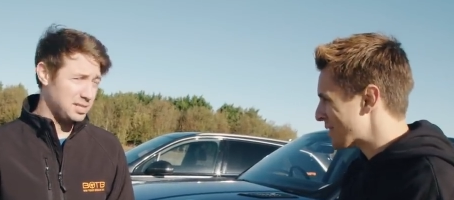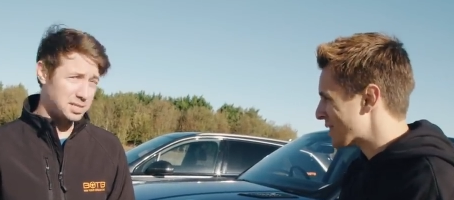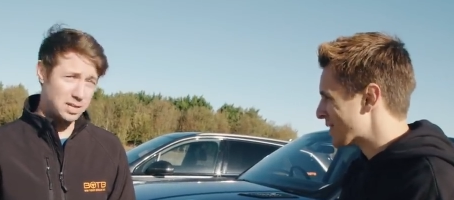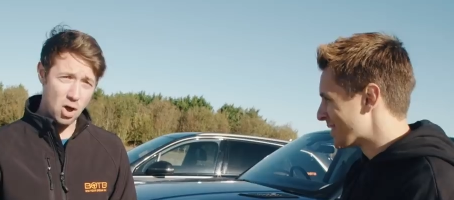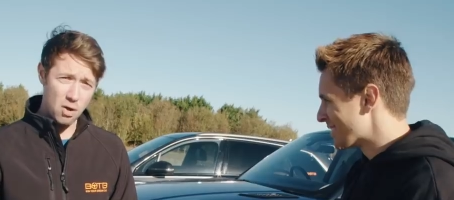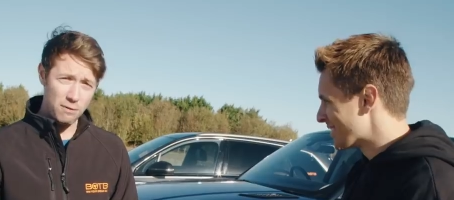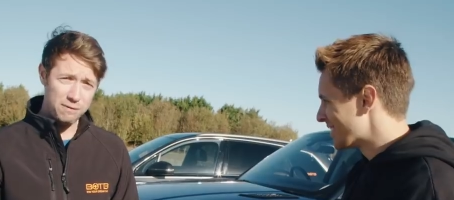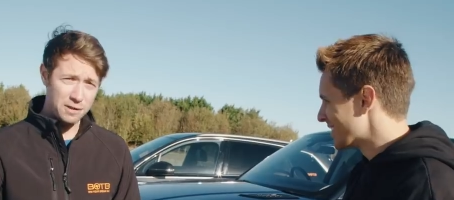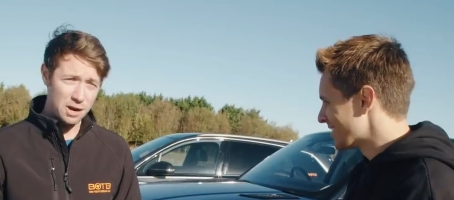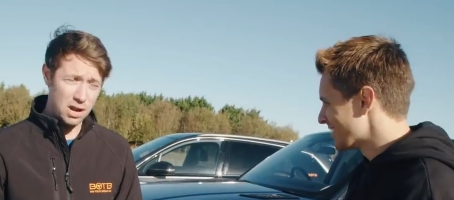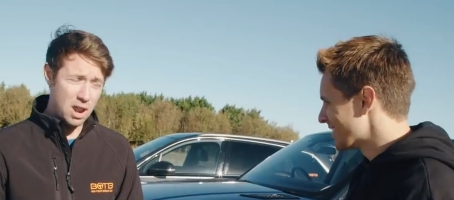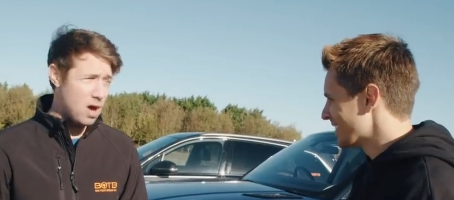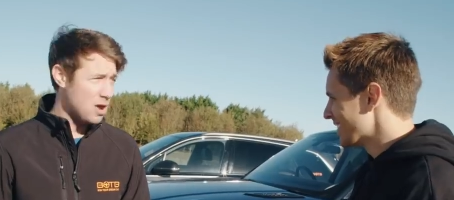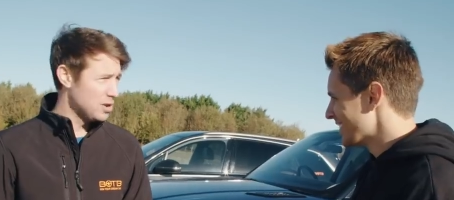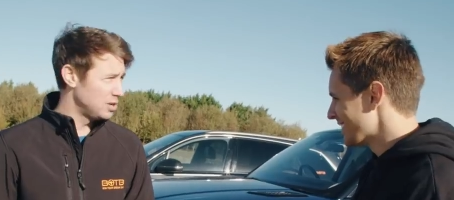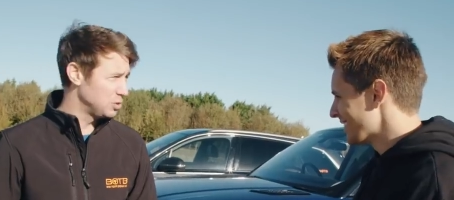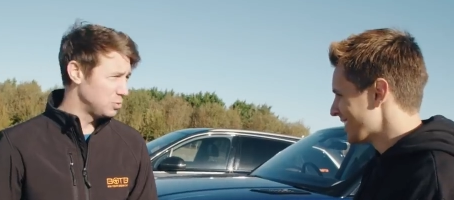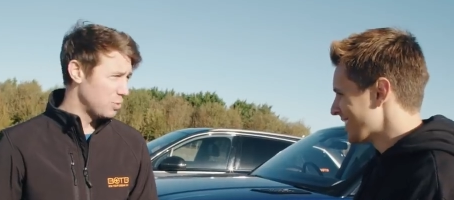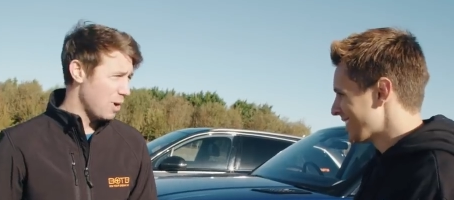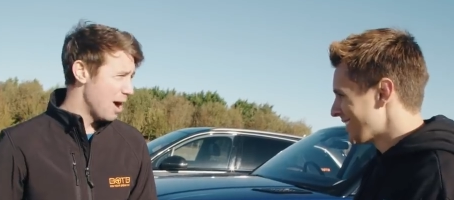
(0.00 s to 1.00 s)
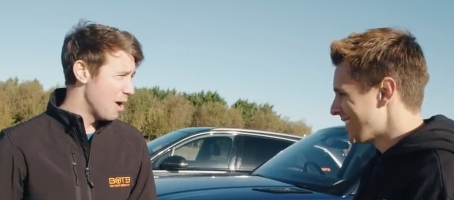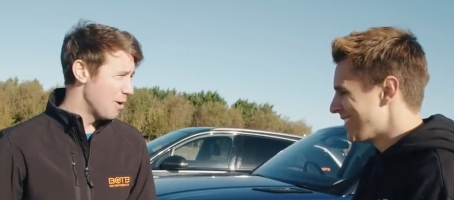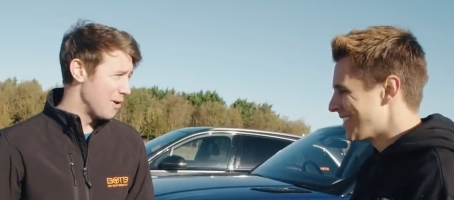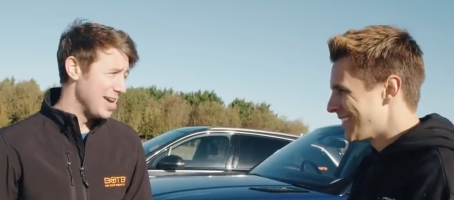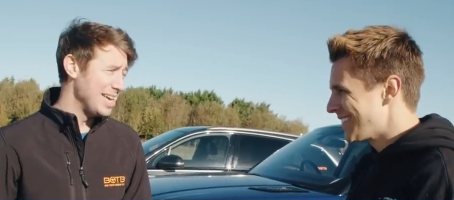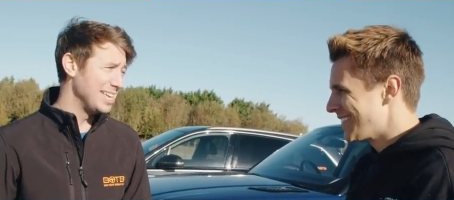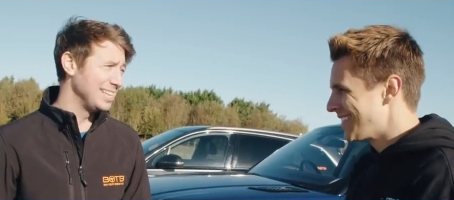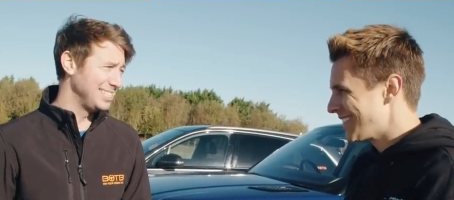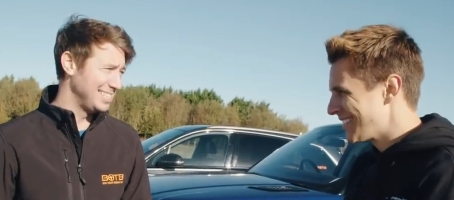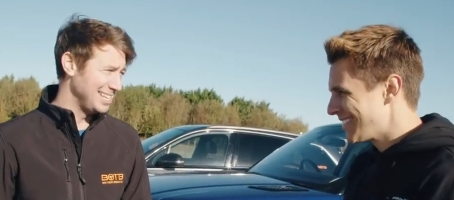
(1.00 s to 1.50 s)
Speaker 1: It's off the line as
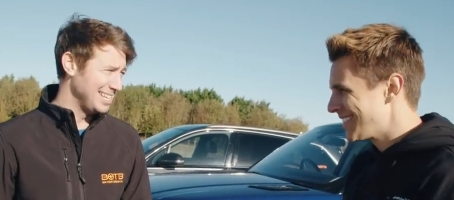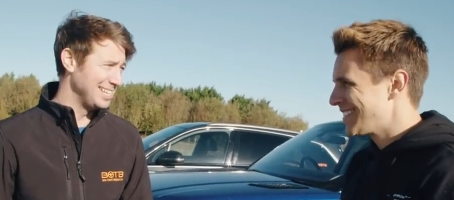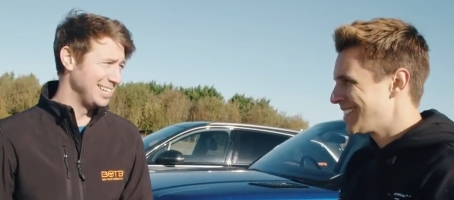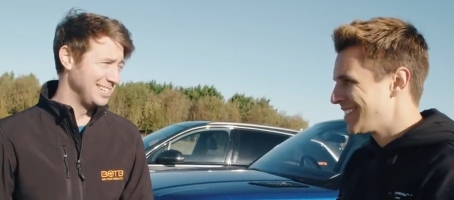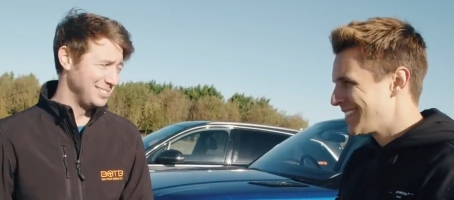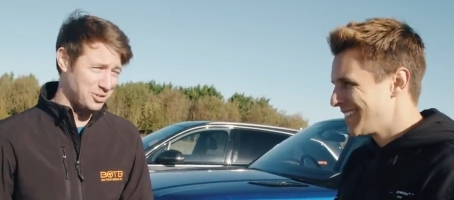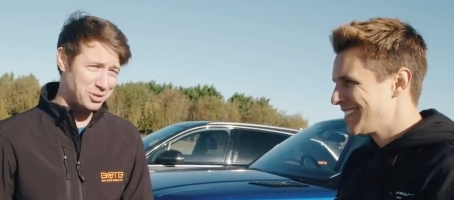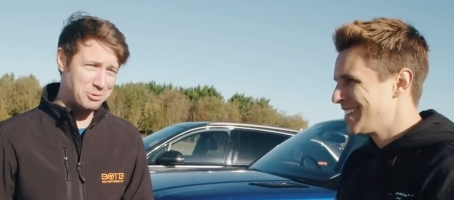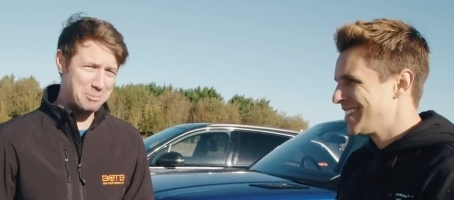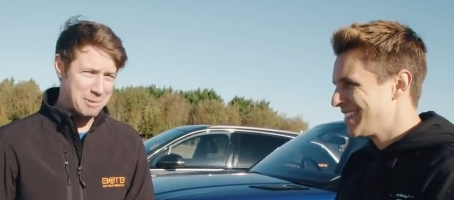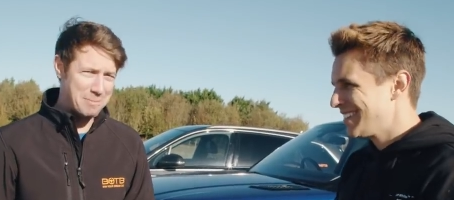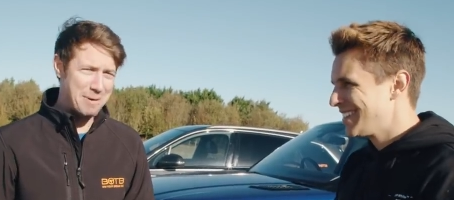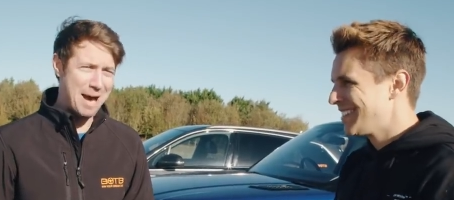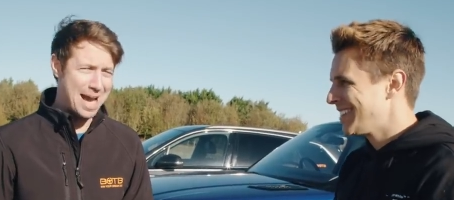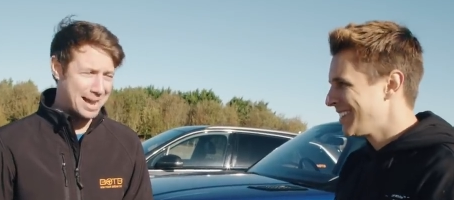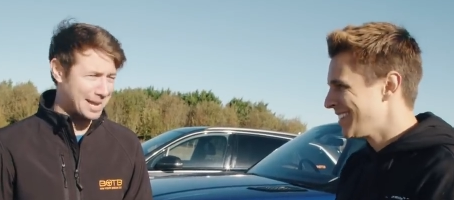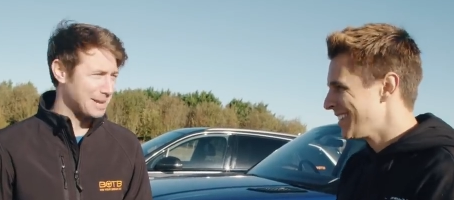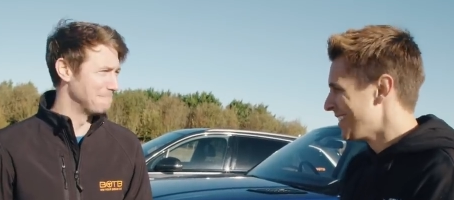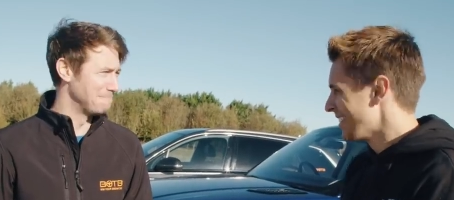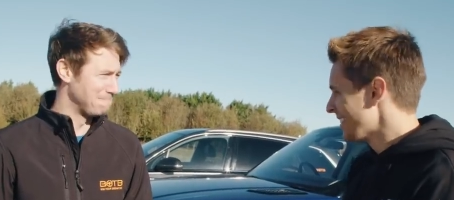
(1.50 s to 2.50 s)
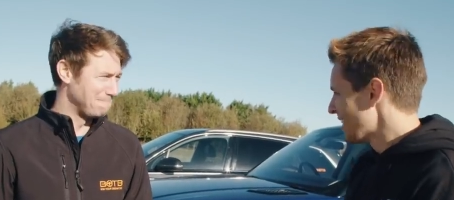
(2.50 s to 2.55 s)
well. It took me back.